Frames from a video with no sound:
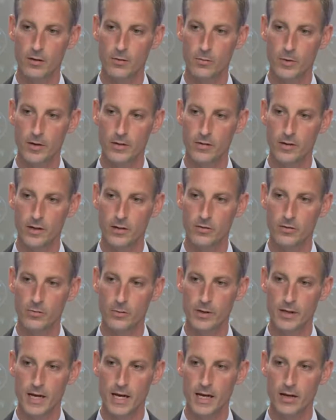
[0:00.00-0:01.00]
we seek to
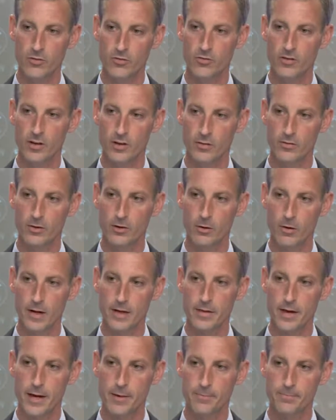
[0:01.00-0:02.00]
engage to
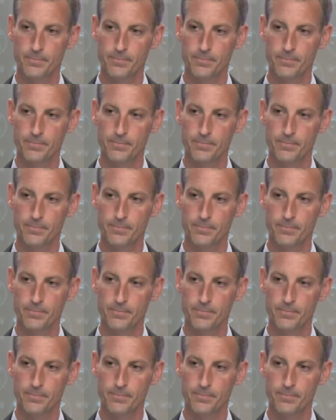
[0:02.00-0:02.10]
correct that.